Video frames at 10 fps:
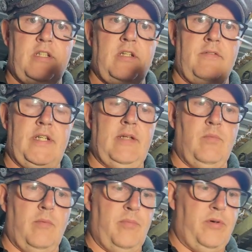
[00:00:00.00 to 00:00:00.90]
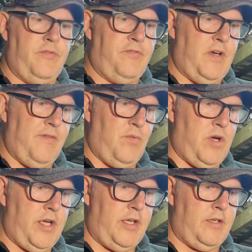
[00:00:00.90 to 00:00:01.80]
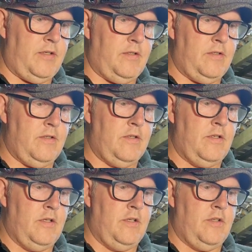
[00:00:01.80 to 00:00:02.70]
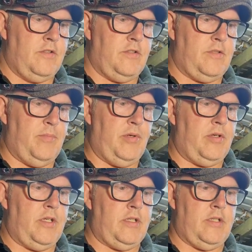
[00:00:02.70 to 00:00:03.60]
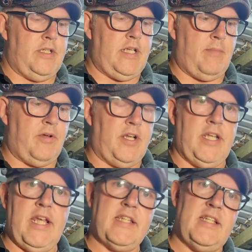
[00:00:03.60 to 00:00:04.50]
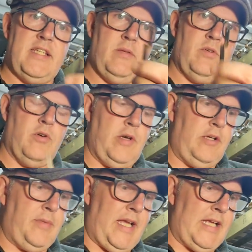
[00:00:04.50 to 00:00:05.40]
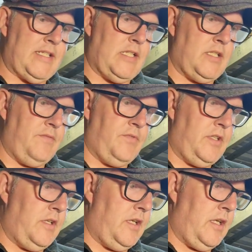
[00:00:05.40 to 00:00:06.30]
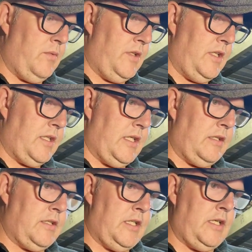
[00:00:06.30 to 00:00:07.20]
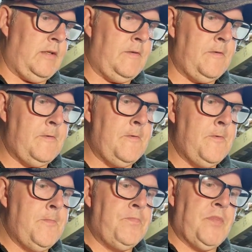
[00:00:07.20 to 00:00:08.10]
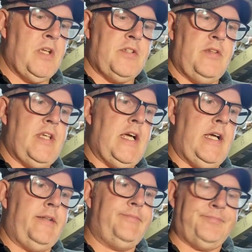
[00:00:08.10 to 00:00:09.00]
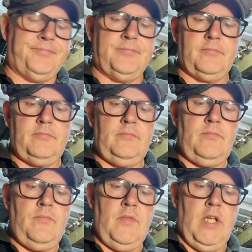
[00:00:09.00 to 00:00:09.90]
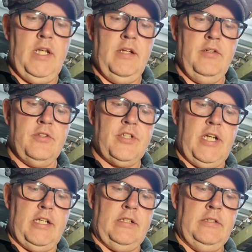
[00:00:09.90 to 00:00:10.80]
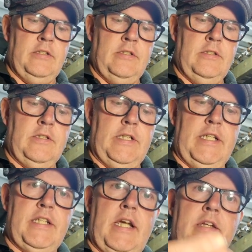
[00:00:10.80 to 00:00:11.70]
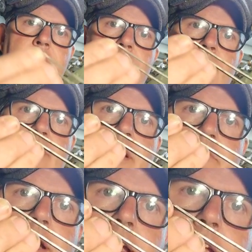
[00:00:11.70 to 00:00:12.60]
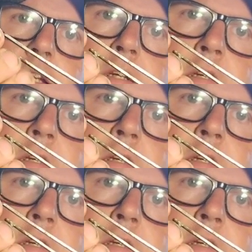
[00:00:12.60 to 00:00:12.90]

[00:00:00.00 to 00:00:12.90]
you don't need 1.5 wire just to put a dab on it. Yes, I did go a little bit excessive with the thing on there. So that, in a nutshell, is how you do a brake rack.